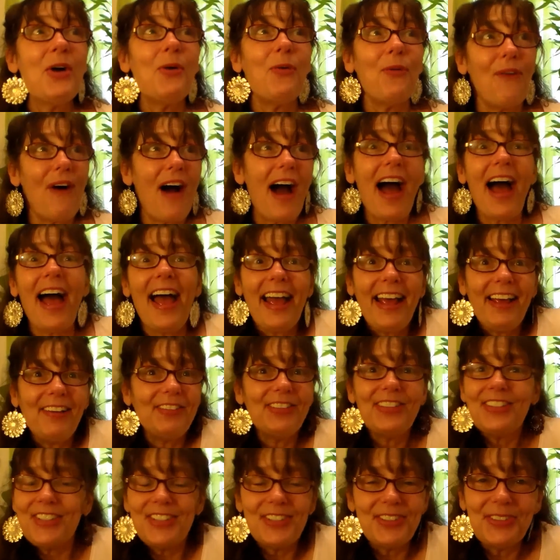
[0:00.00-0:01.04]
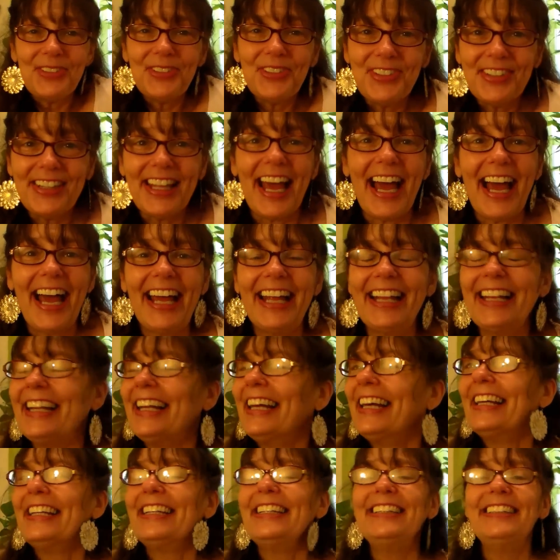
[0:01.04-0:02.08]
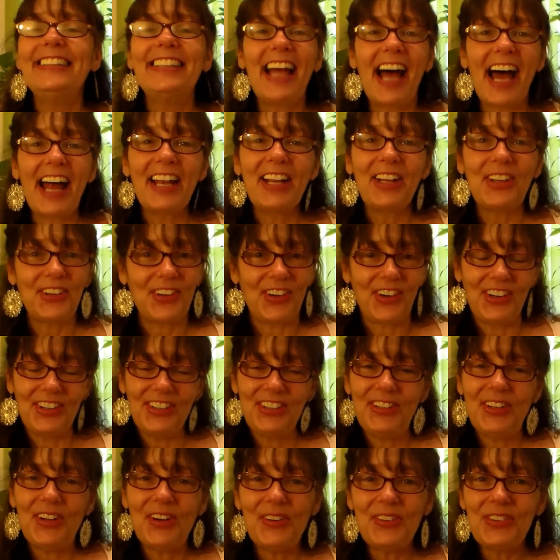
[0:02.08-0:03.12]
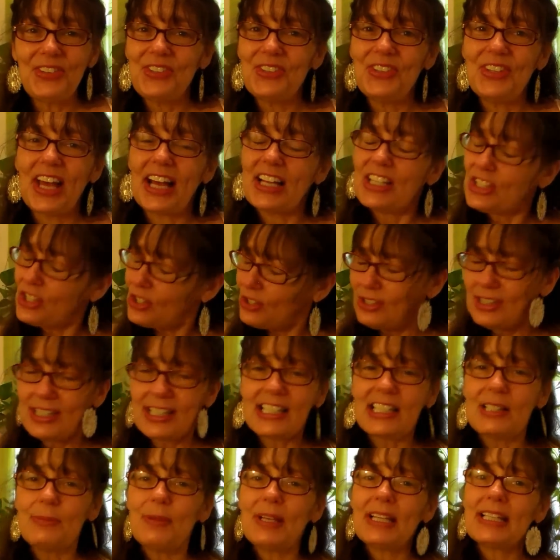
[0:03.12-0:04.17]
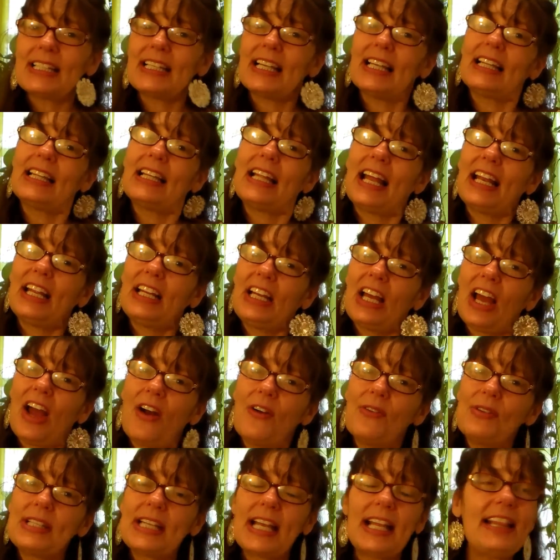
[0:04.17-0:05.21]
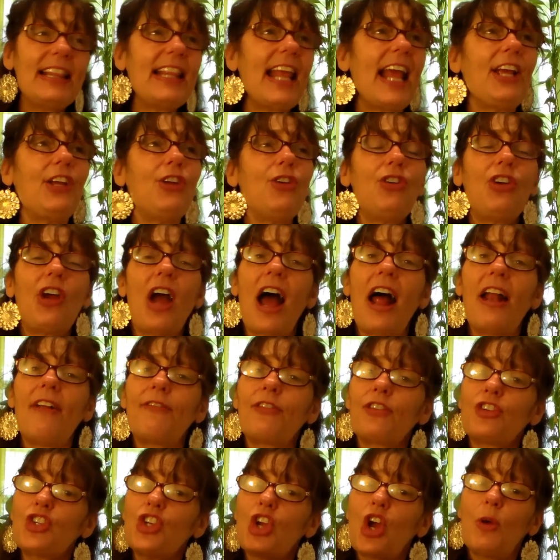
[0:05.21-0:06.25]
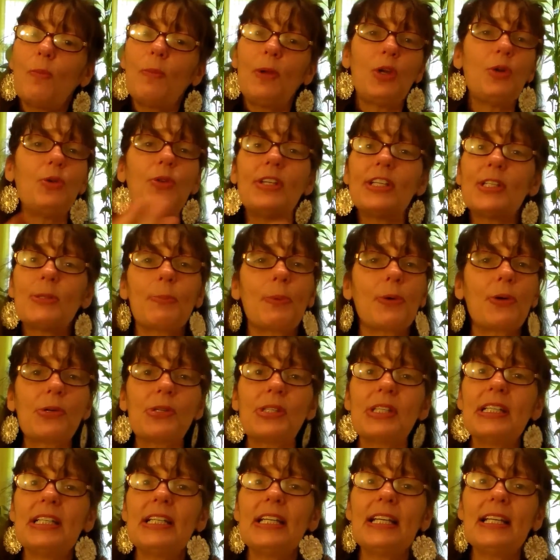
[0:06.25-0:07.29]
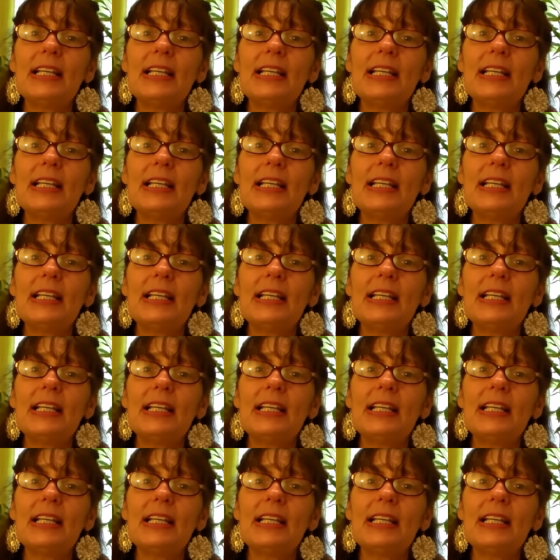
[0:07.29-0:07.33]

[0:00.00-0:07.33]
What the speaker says: Why would you do that? Not at all. You don't do that. So you dismiss it and let it go. Say, thank you, God, for showing me who this person